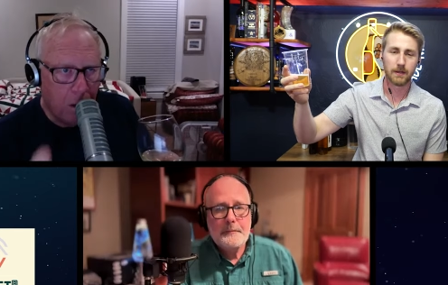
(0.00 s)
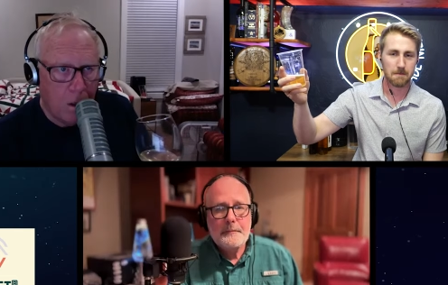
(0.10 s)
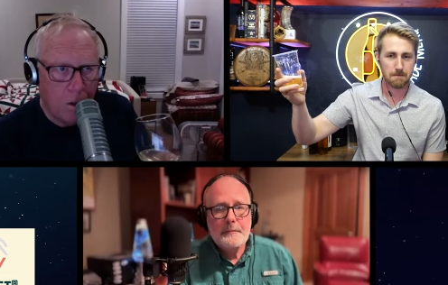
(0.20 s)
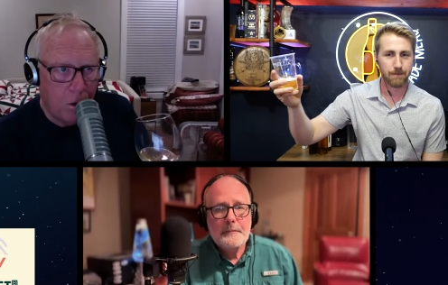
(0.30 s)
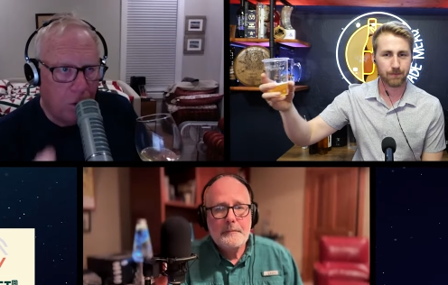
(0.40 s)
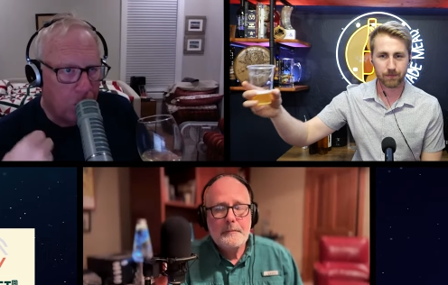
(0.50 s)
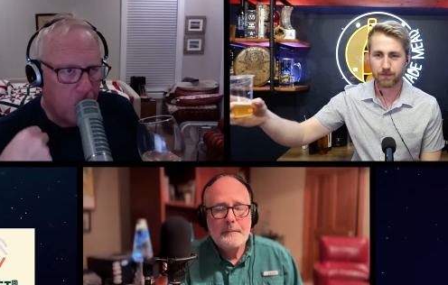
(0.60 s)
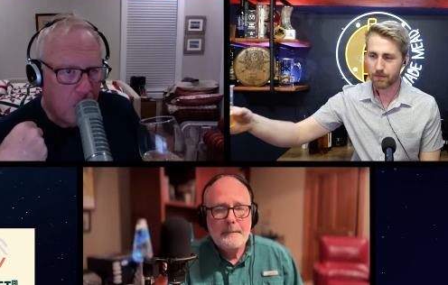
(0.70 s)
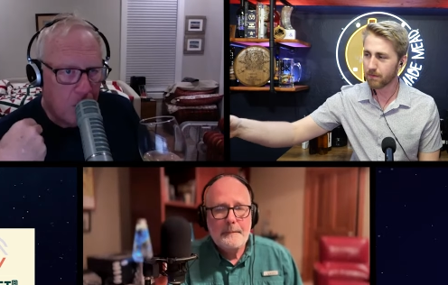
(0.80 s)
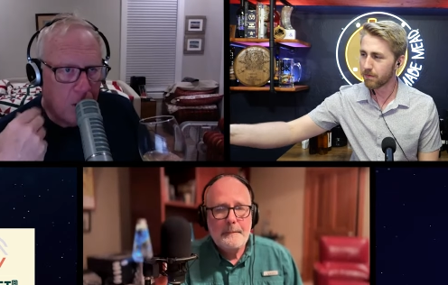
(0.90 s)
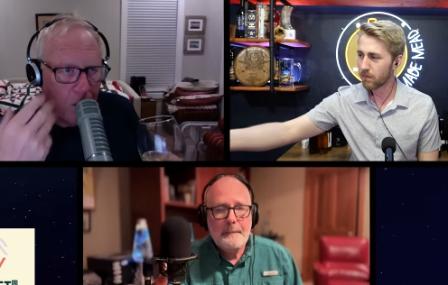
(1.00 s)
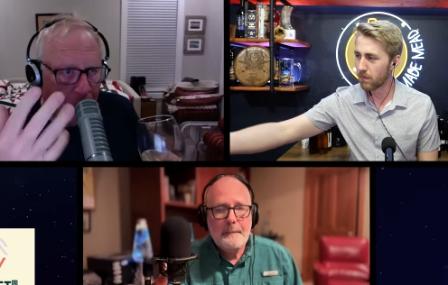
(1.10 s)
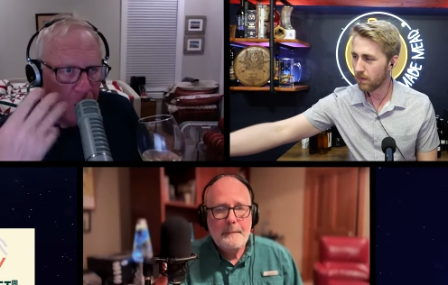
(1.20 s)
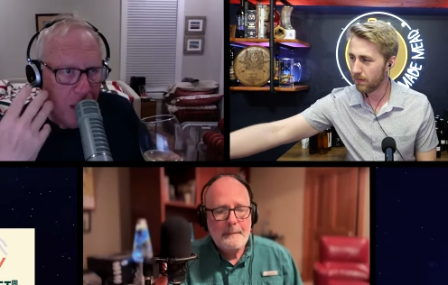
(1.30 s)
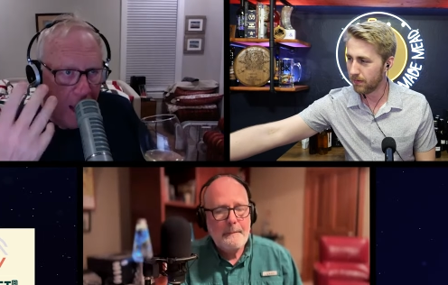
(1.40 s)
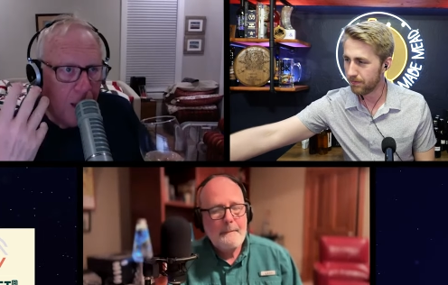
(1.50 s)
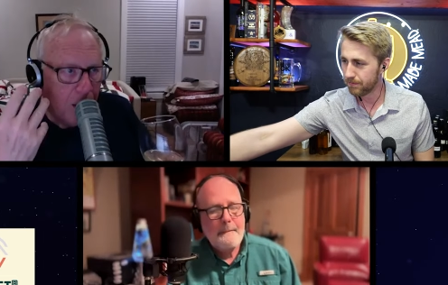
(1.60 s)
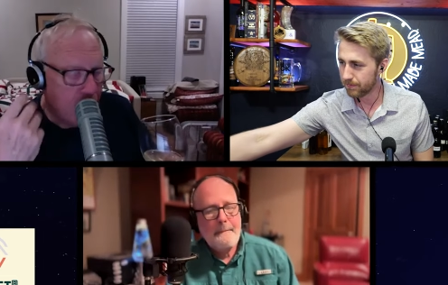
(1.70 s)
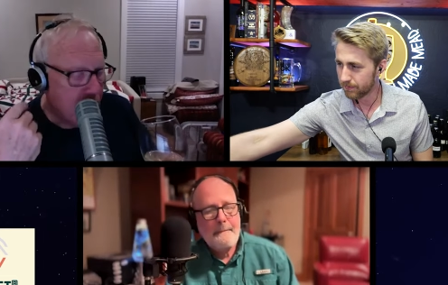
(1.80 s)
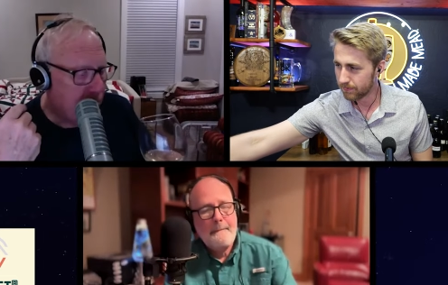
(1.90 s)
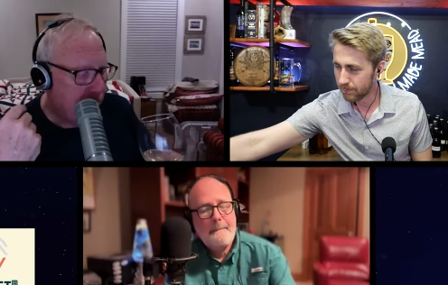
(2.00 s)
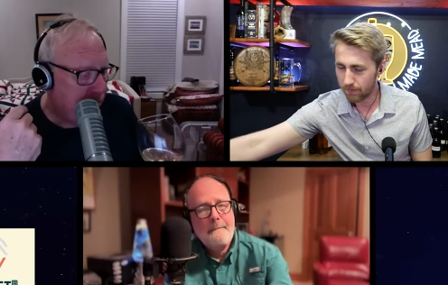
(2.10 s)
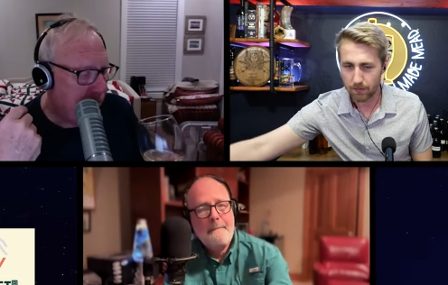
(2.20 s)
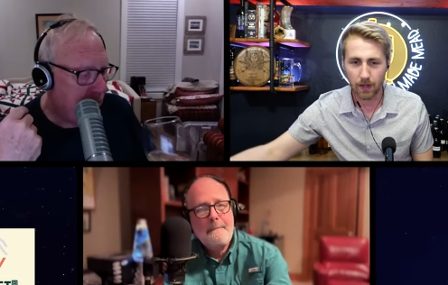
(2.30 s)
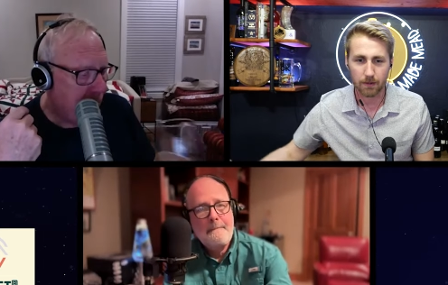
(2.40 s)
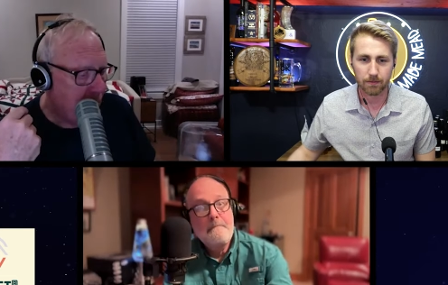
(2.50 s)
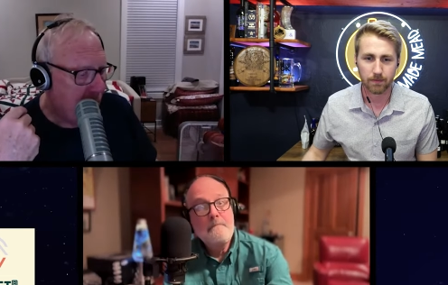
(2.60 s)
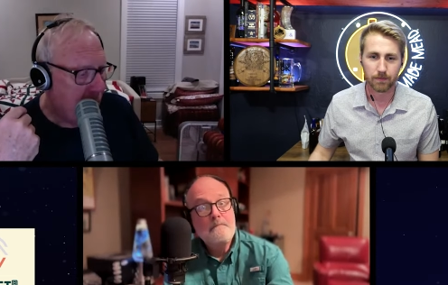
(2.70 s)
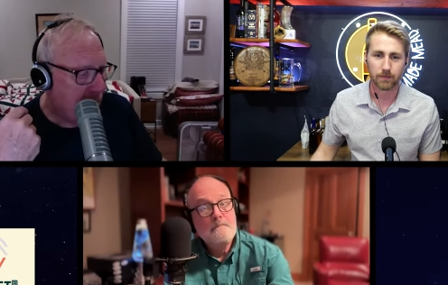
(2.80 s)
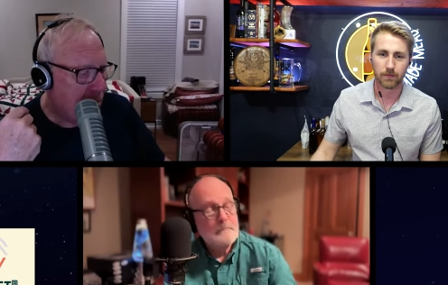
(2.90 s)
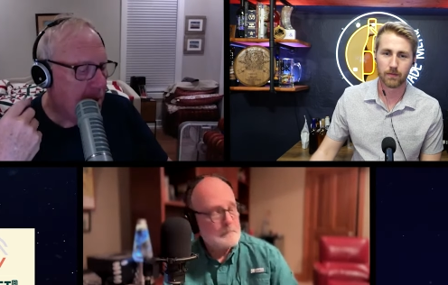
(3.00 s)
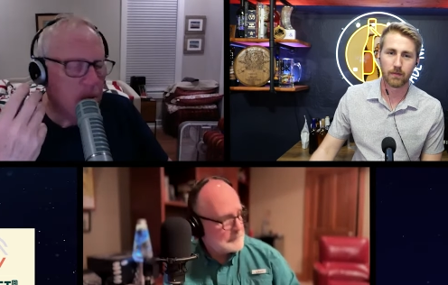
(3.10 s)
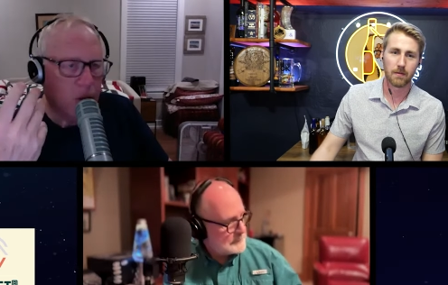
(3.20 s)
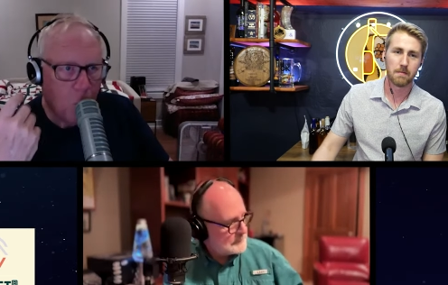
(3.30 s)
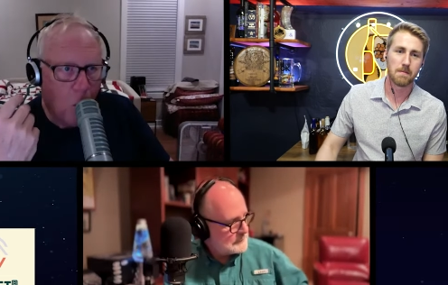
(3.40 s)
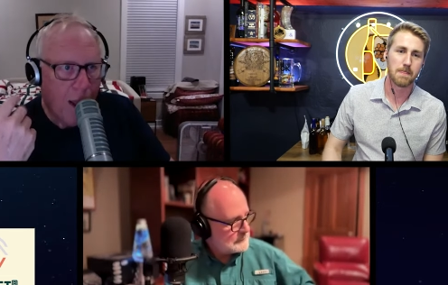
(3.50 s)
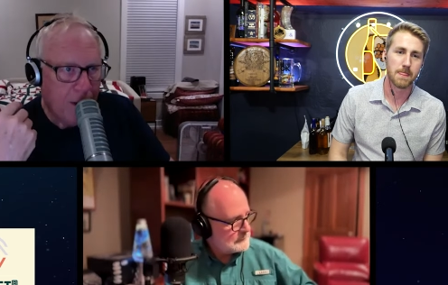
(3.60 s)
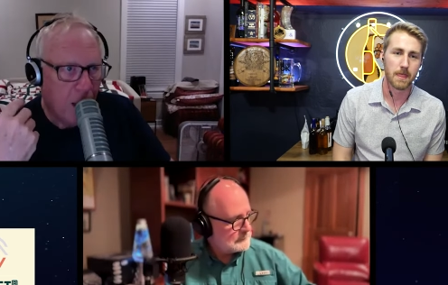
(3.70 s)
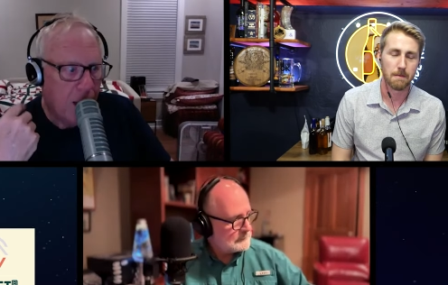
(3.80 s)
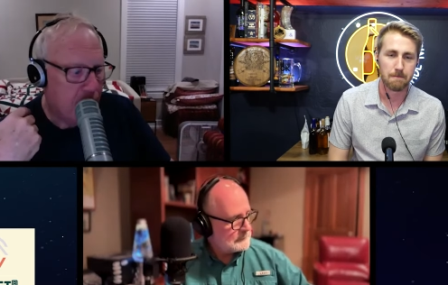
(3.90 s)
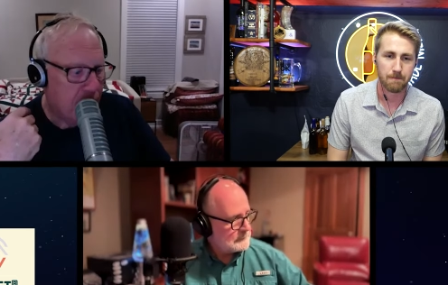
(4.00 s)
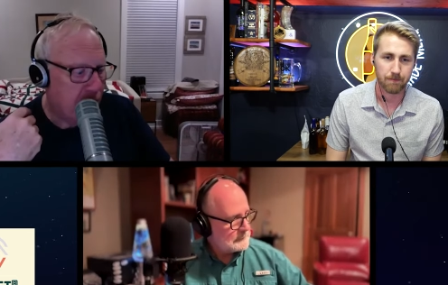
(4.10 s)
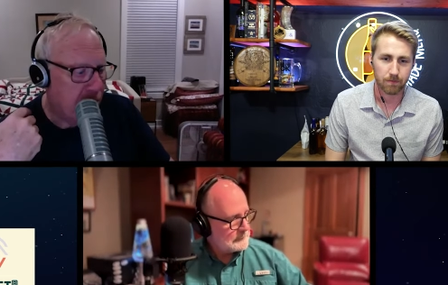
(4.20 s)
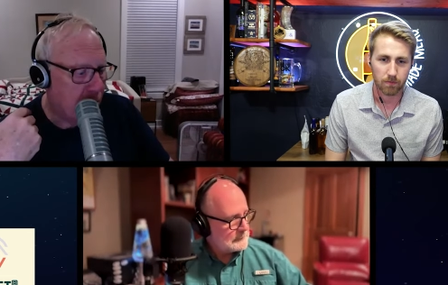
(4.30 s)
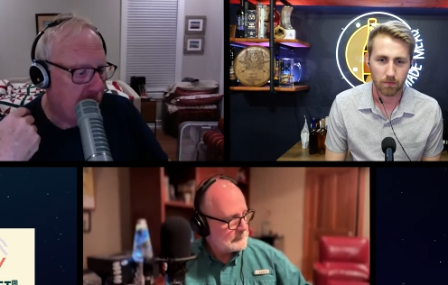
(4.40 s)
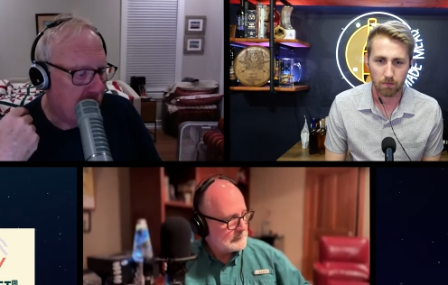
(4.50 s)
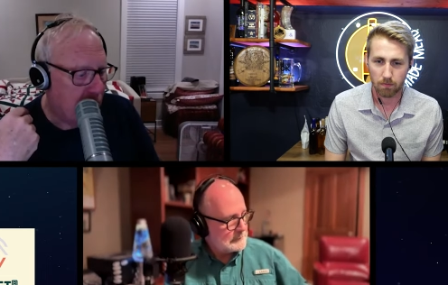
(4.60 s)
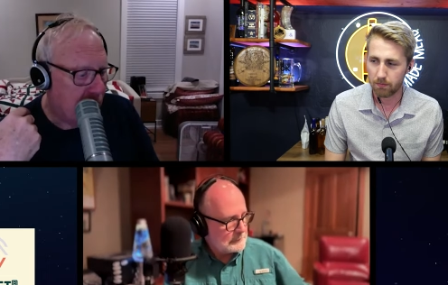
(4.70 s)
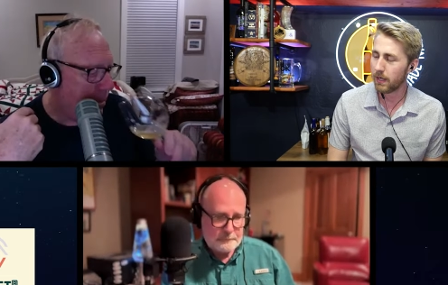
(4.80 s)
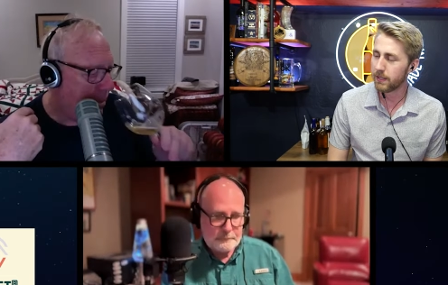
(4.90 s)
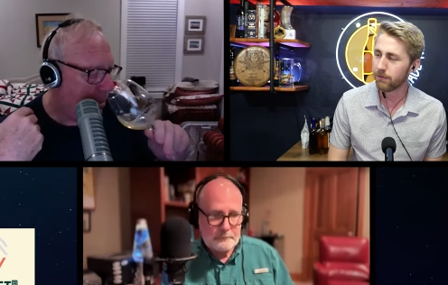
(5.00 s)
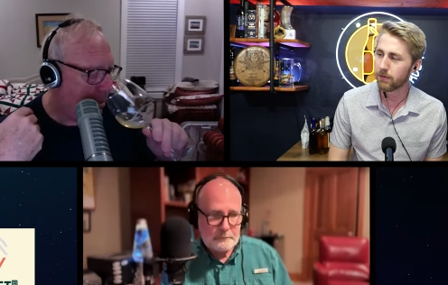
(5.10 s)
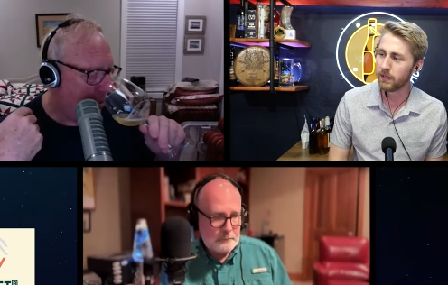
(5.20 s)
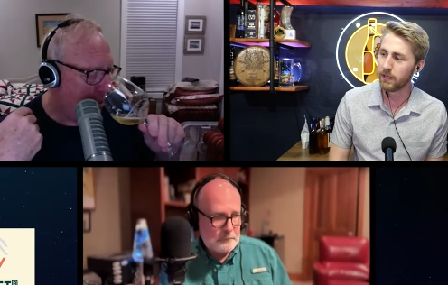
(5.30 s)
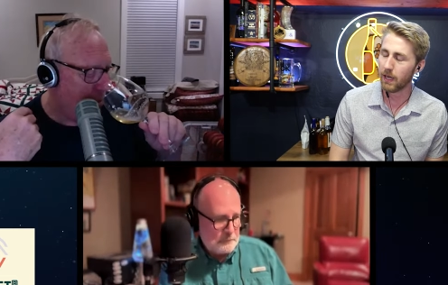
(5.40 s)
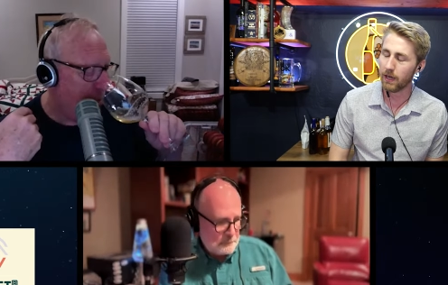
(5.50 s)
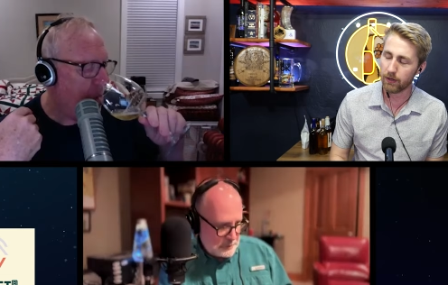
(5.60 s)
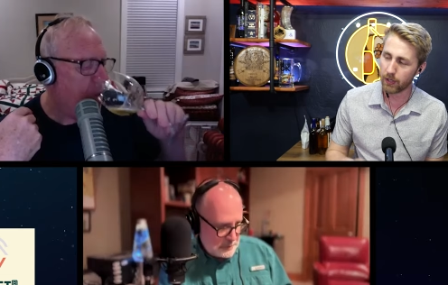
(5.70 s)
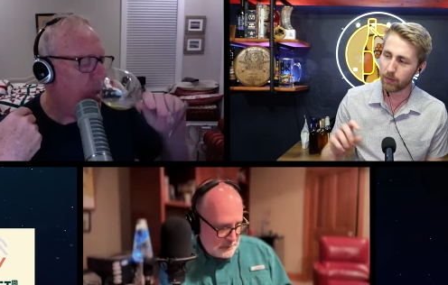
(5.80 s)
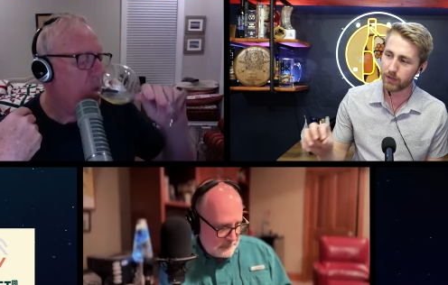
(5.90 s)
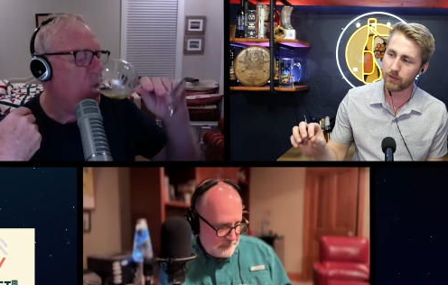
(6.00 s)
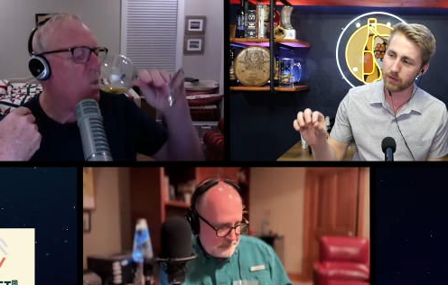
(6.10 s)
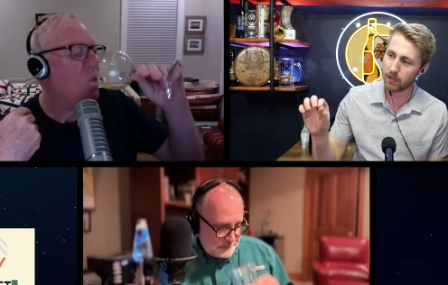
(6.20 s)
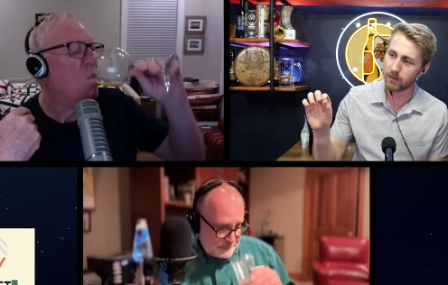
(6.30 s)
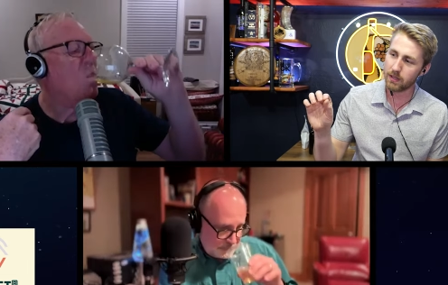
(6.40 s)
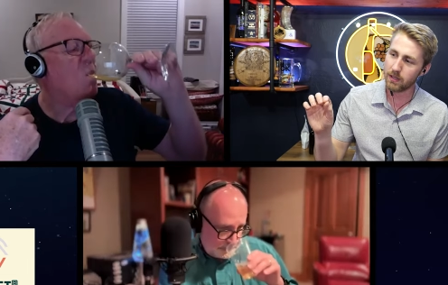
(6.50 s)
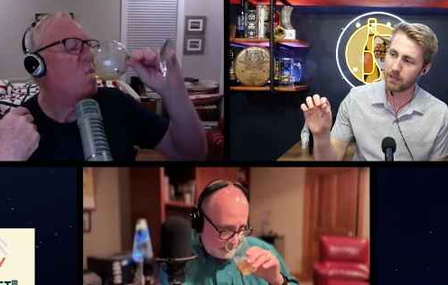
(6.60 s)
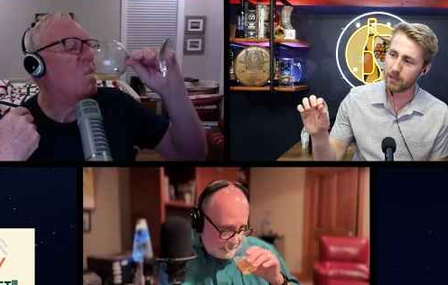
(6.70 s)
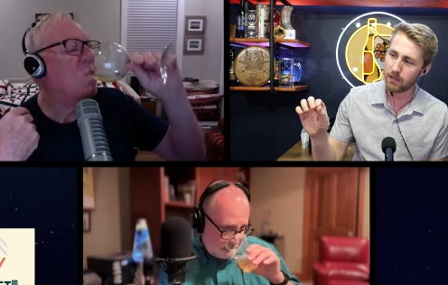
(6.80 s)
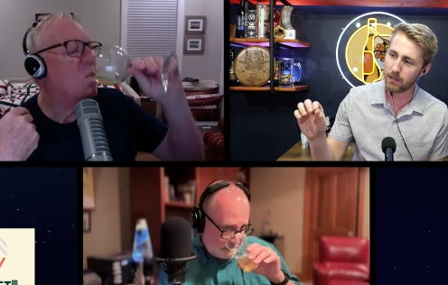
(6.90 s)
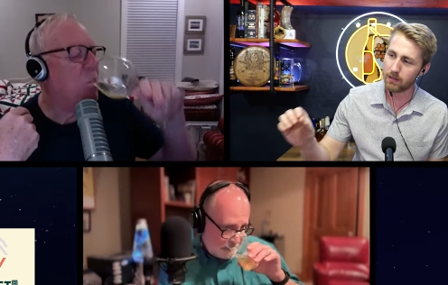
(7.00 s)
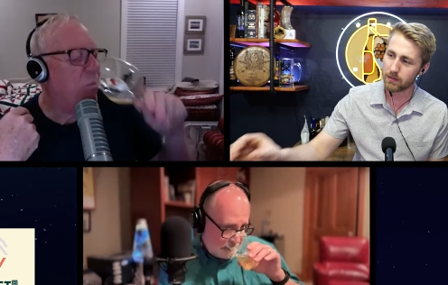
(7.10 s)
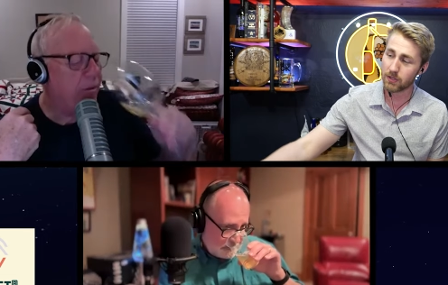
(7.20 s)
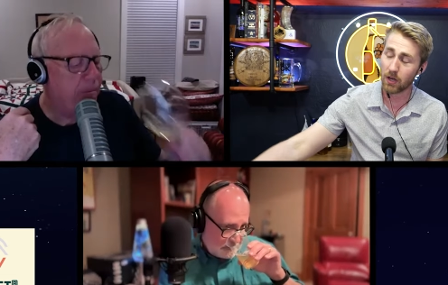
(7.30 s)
Speaker 1: a bouquet. Yeah. It's most
Speaker 2: wine-like of the three. I agree with you that the